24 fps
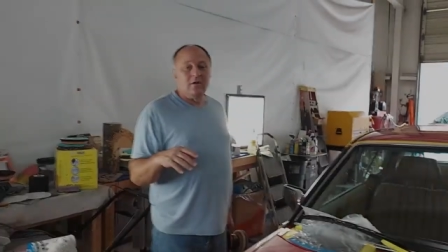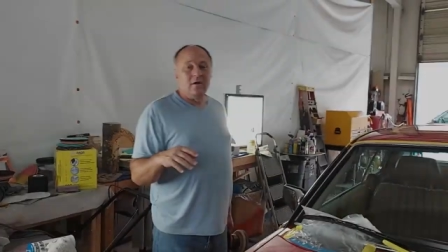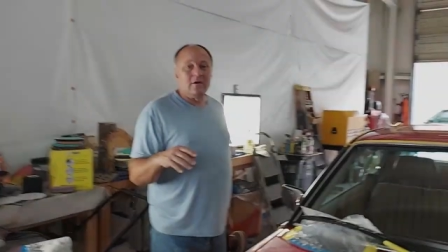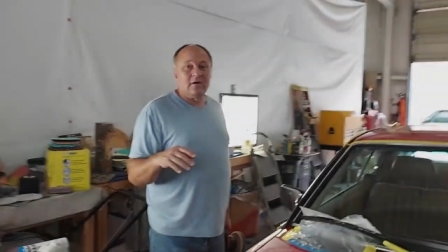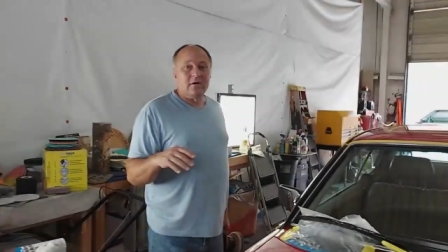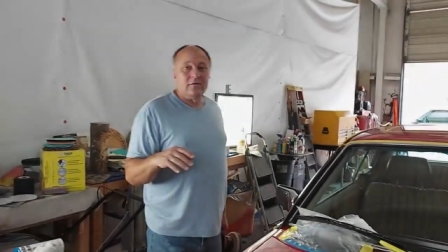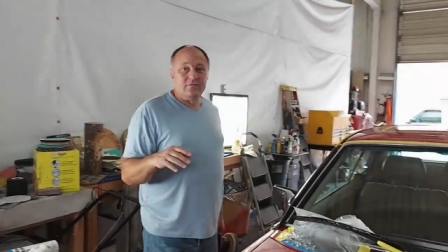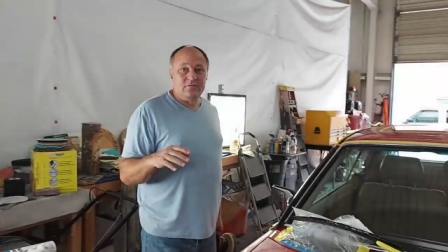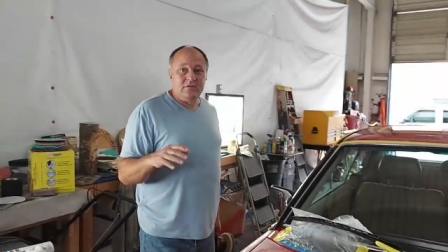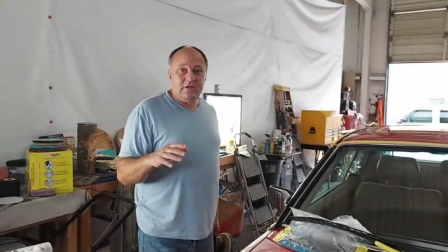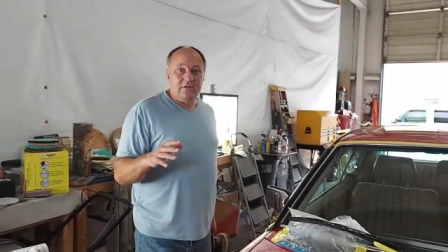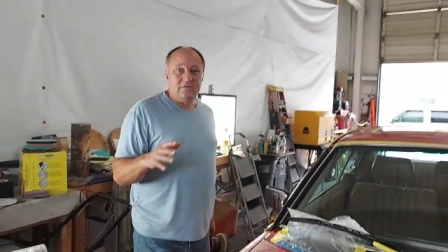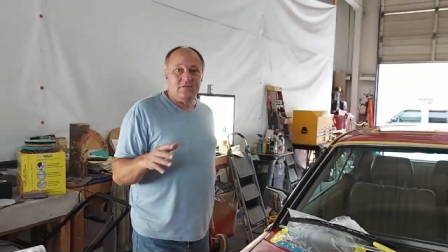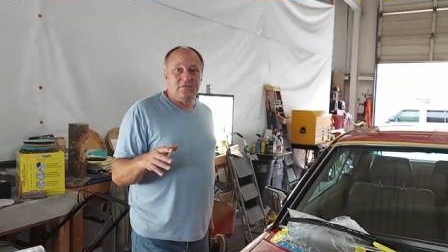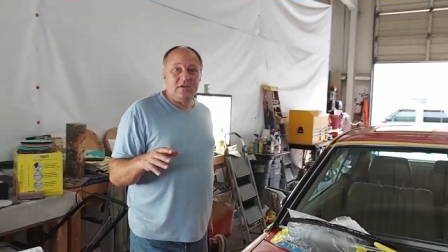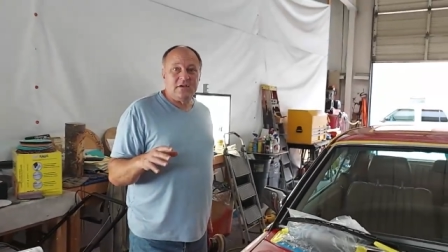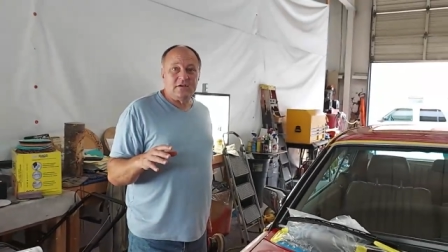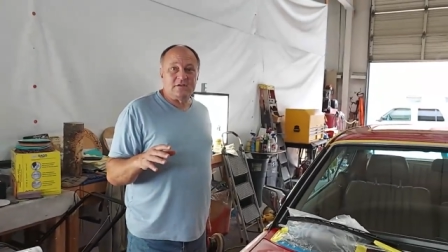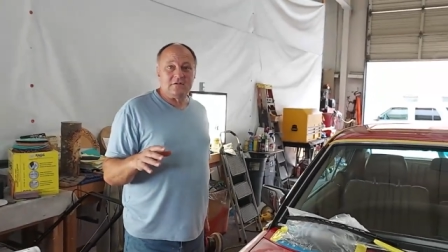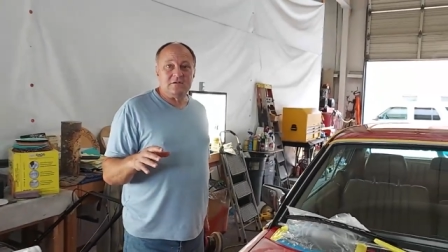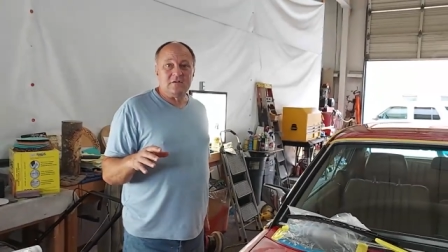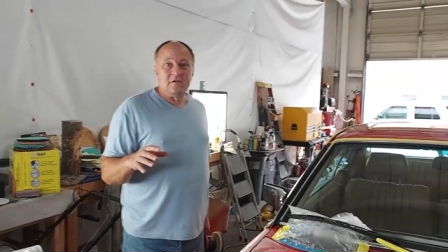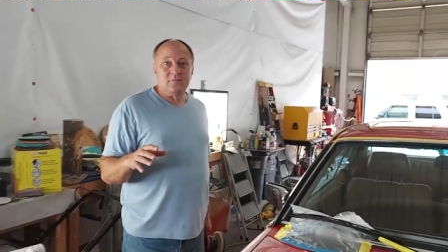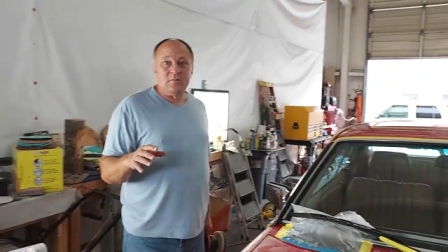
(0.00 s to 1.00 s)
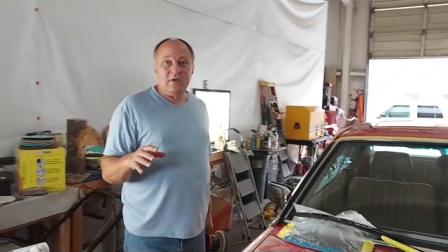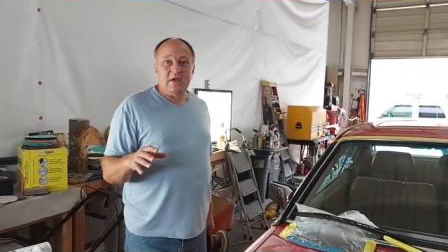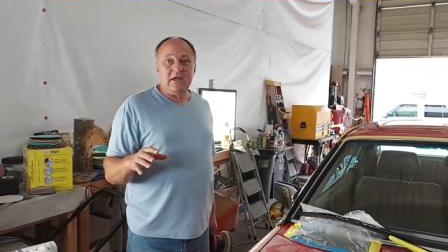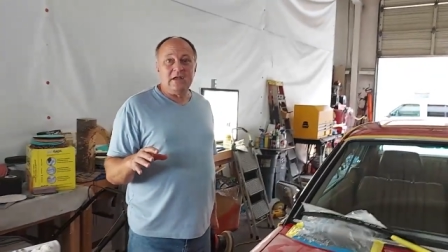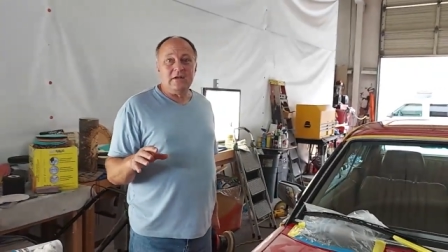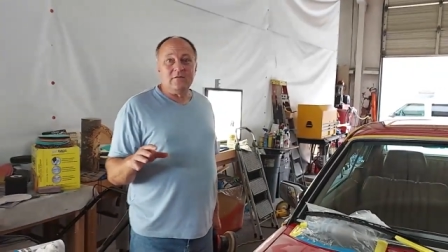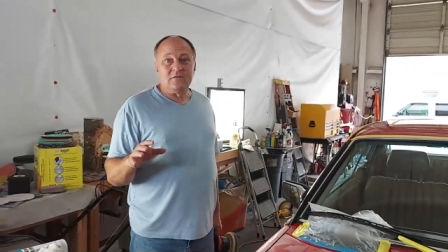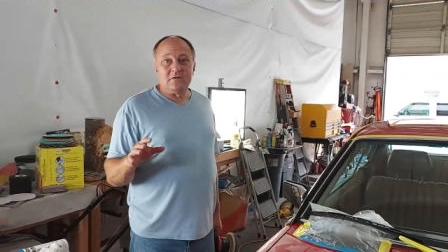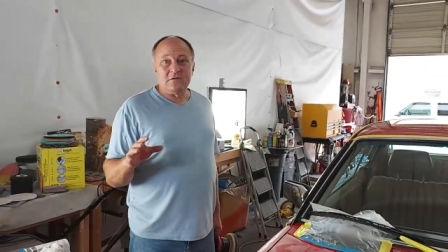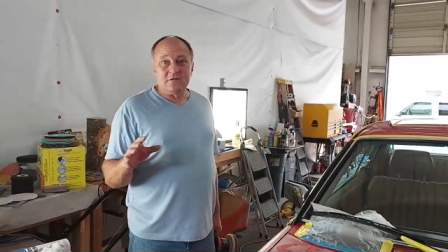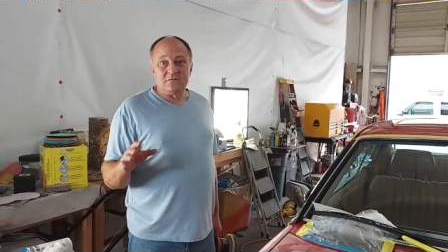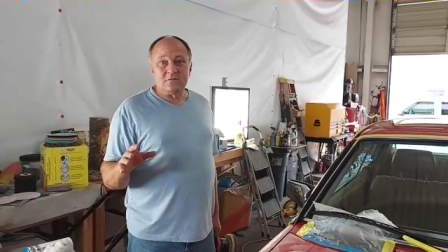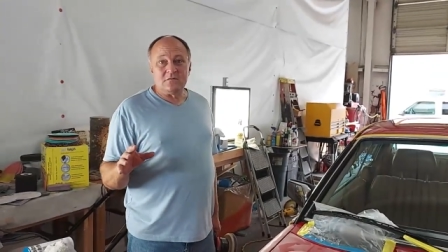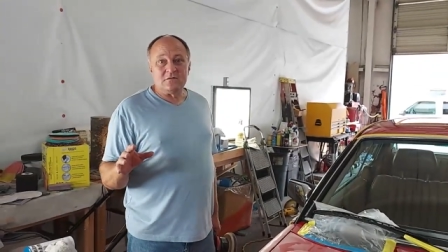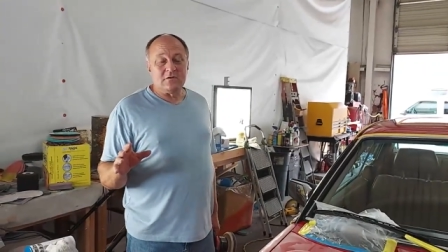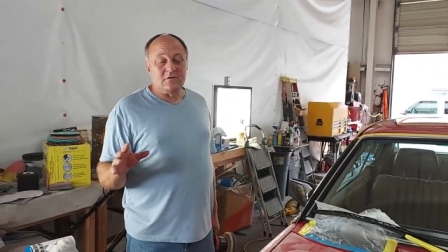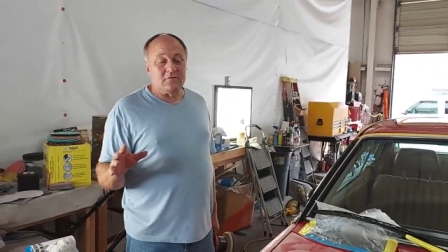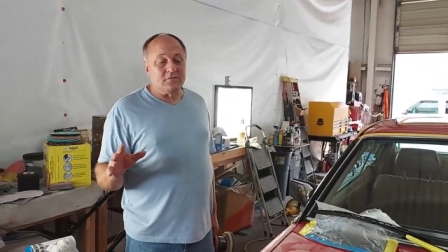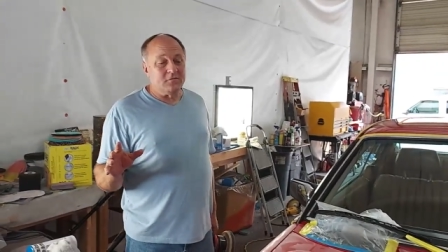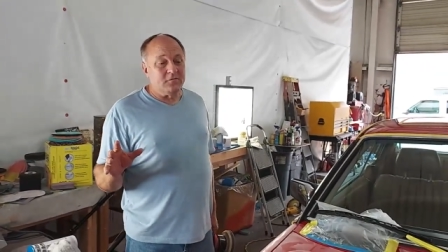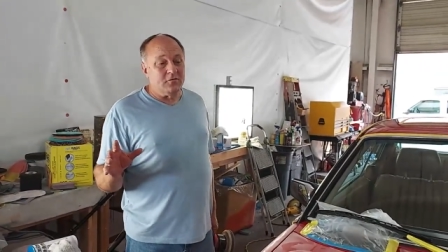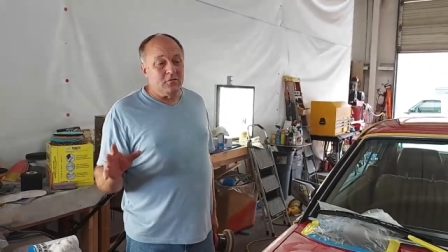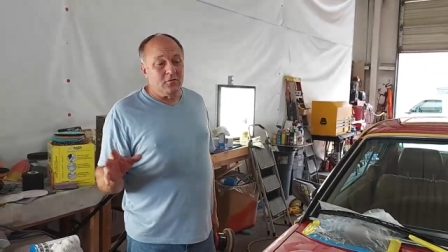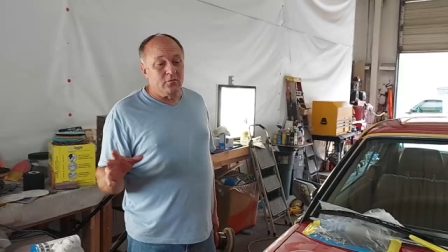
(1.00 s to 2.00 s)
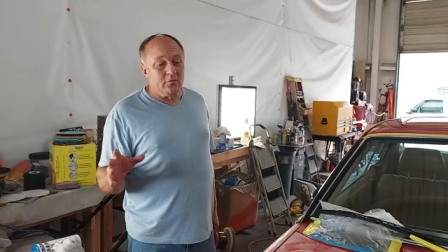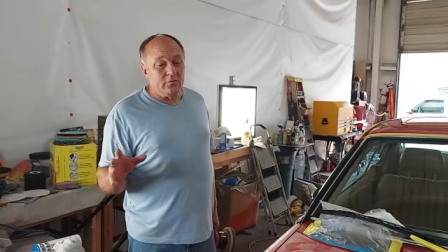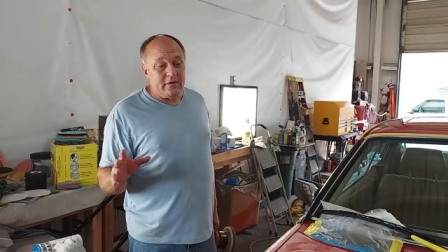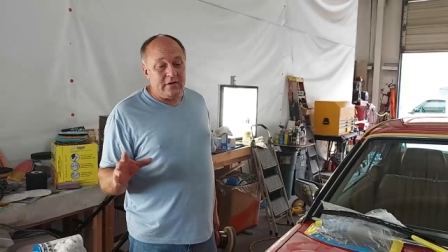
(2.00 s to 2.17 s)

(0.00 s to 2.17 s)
lot of defects in the paint, if this was a full